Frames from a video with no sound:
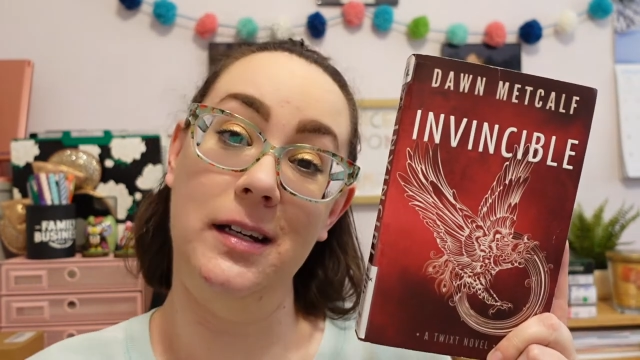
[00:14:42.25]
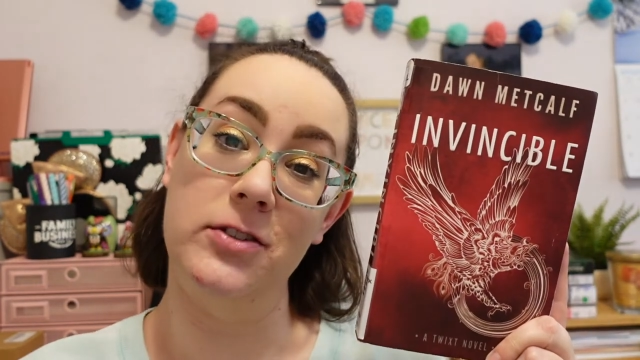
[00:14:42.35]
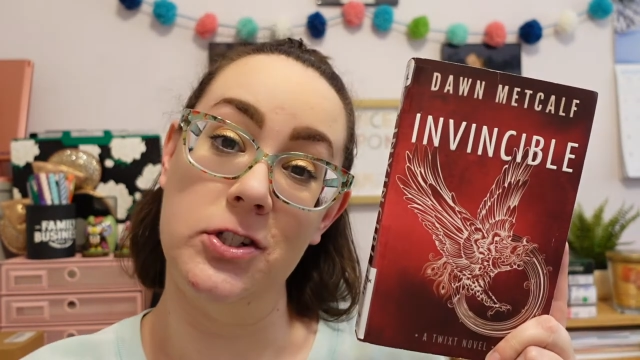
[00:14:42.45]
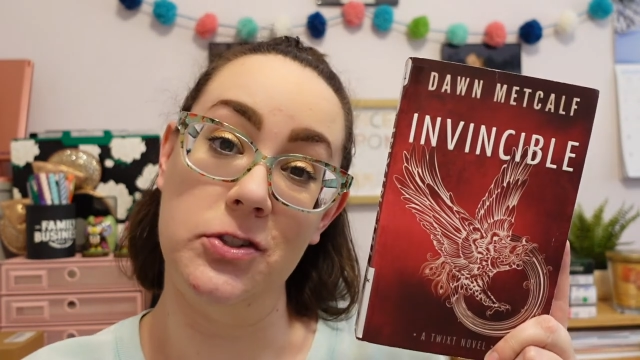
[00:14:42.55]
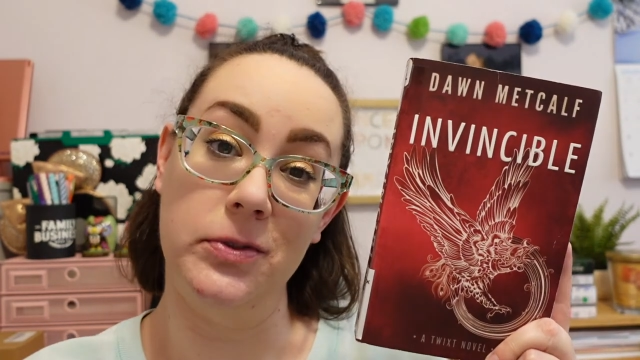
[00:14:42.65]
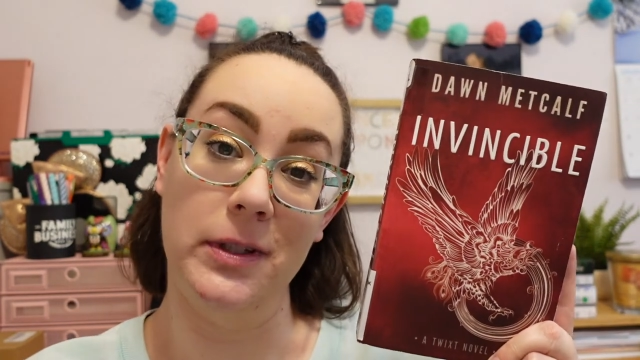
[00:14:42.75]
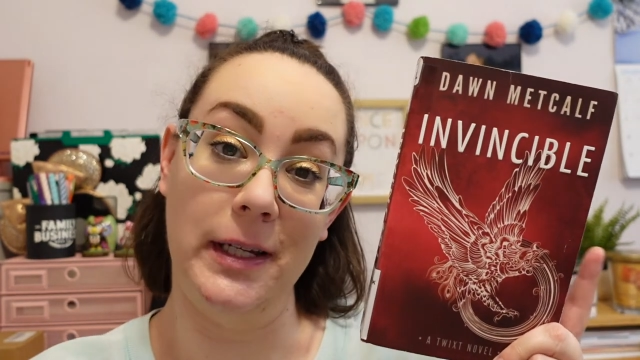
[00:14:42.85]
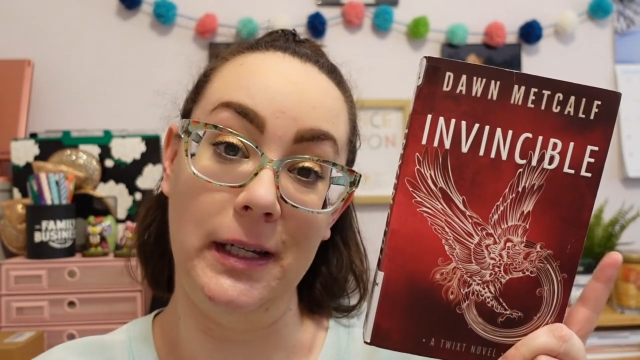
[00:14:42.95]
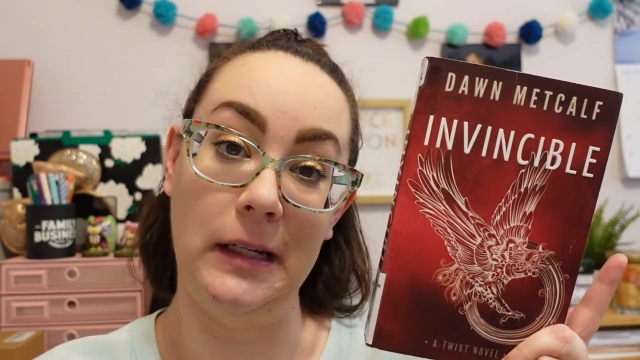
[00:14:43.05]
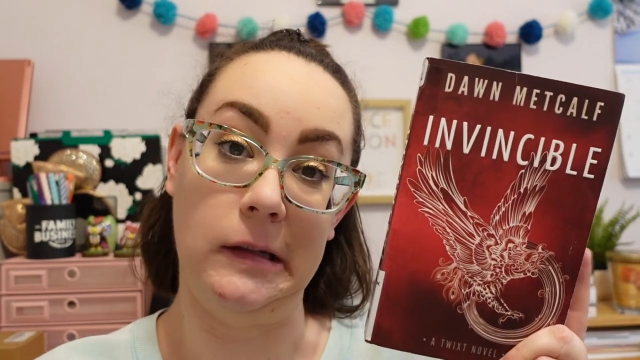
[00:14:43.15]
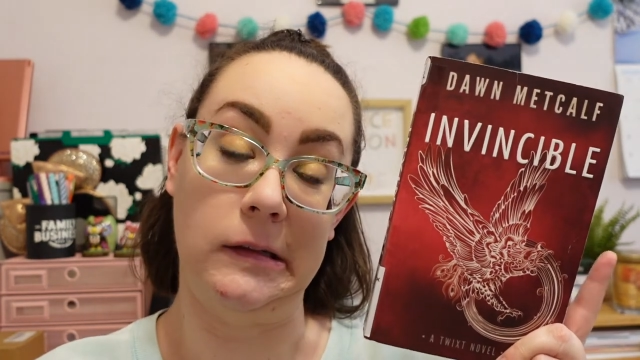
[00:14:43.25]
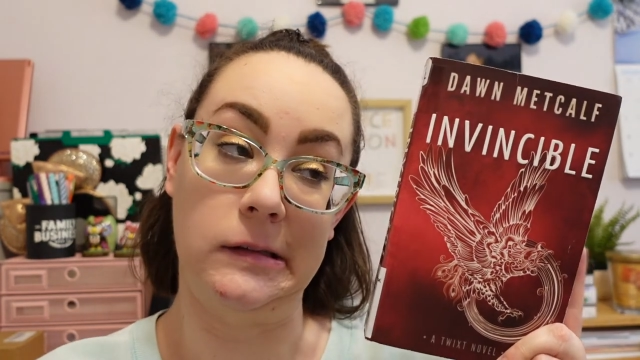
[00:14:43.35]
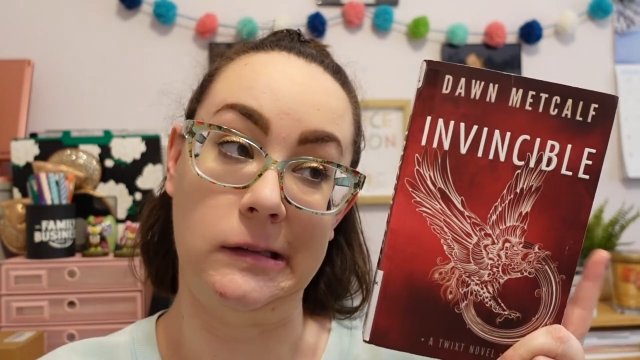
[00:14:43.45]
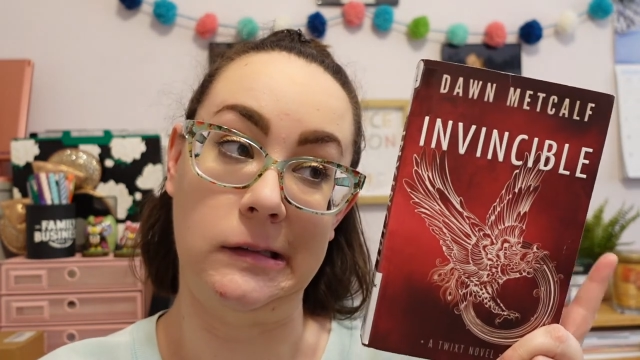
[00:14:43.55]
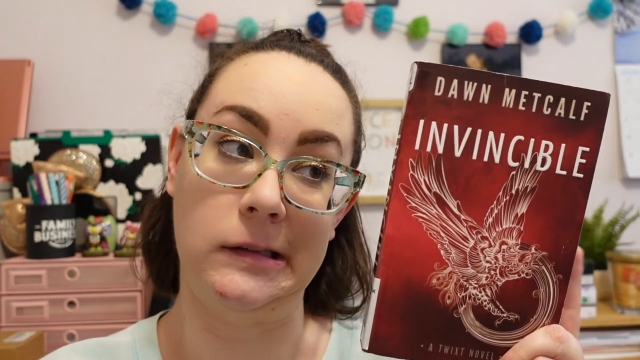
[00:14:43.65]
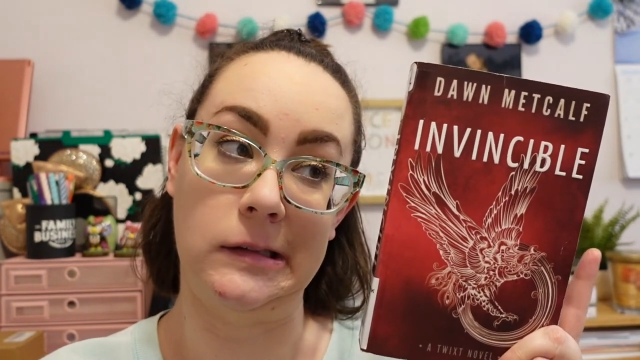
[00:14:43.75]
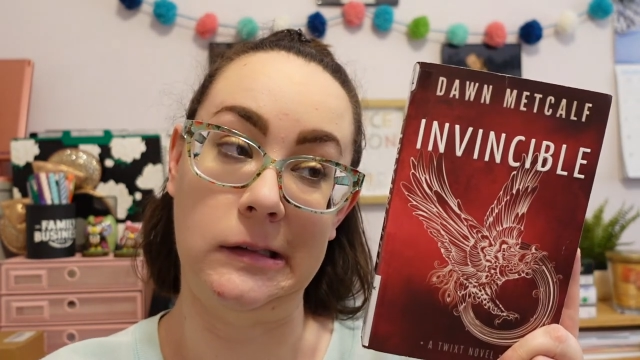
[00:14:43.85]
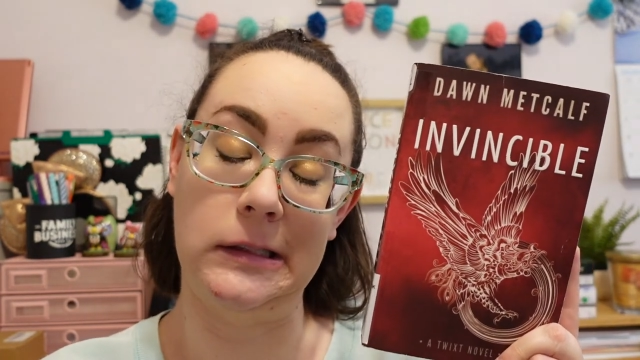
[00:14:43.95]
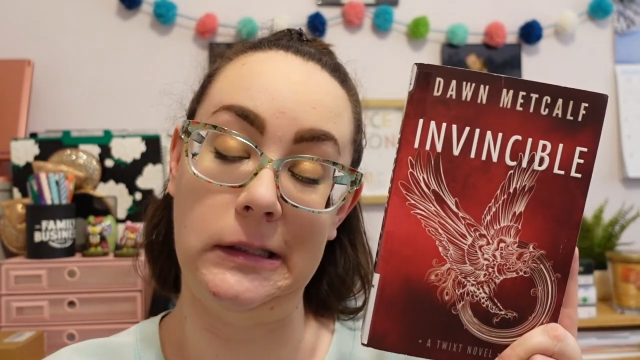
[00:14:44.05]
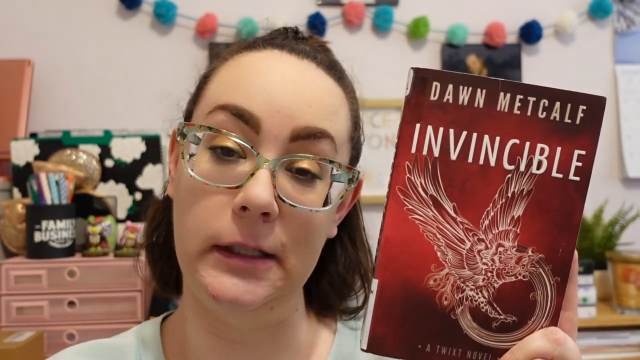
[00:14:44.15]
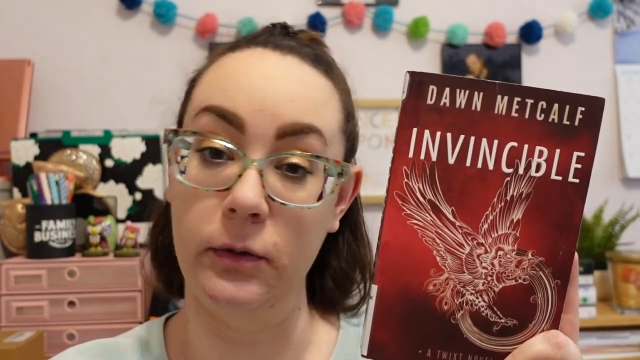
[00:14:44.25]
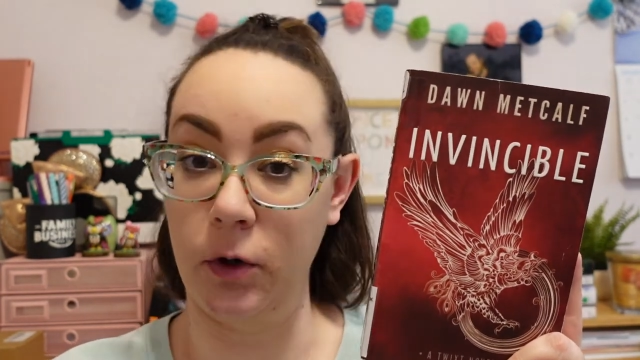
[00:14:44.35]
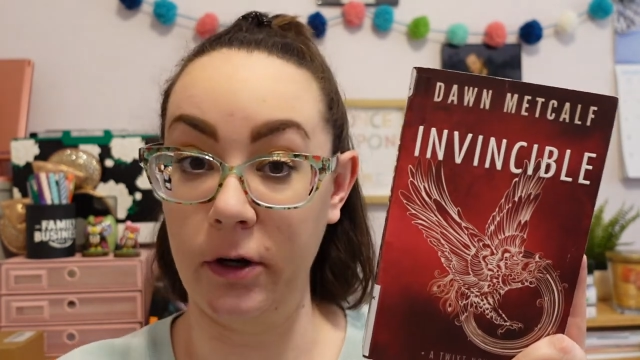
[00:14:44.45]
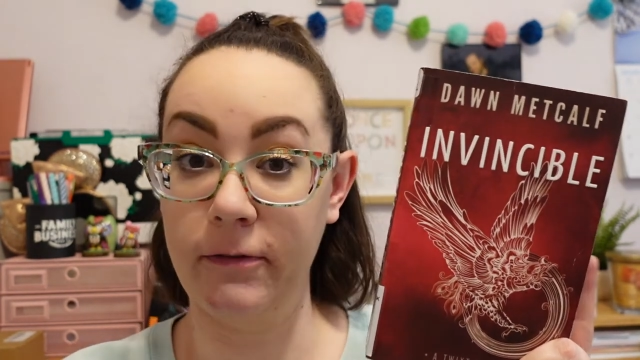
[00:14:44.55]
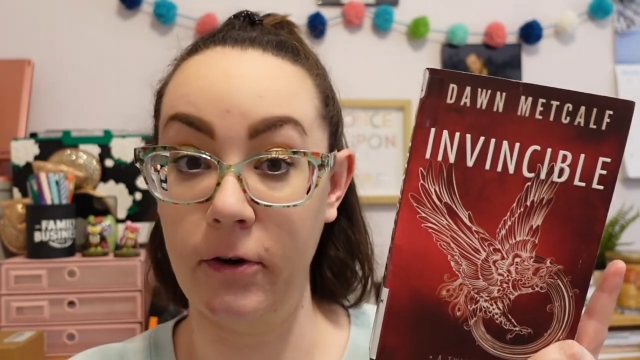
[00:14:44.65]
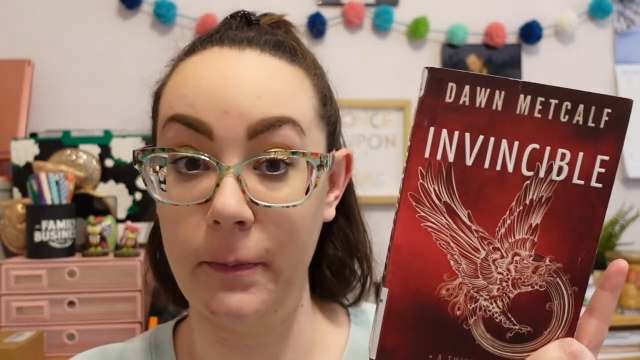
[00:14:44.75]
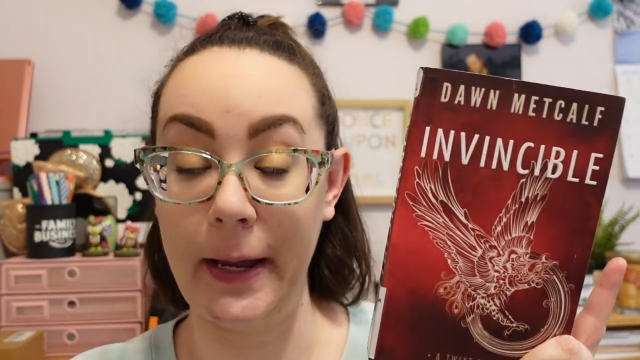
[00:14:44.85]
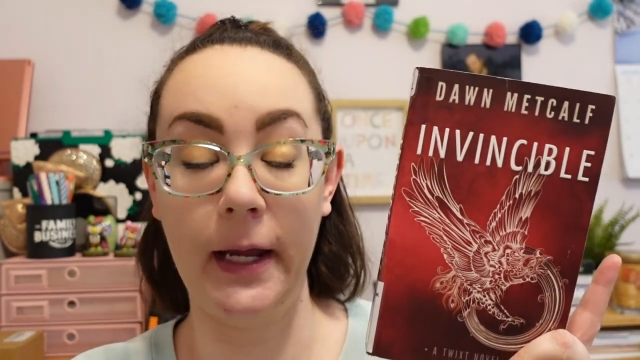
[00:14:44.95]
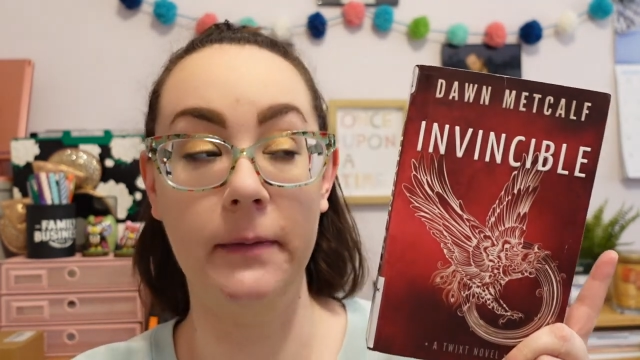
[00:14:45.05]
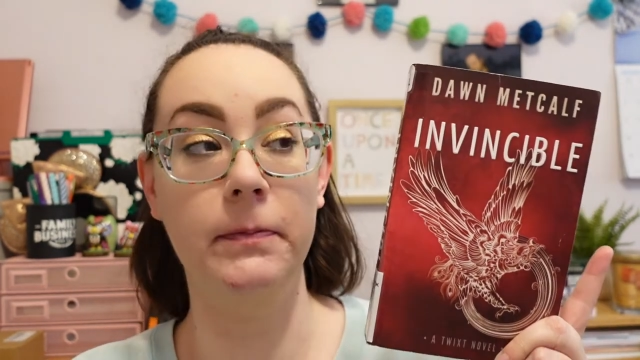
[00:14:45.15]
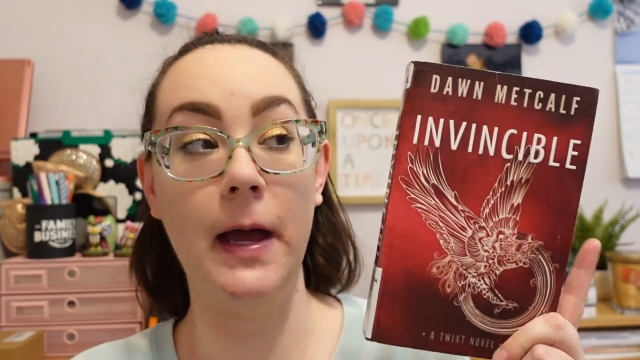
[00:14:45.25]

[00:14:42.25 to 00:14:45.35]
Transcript: of just really didn't work for me.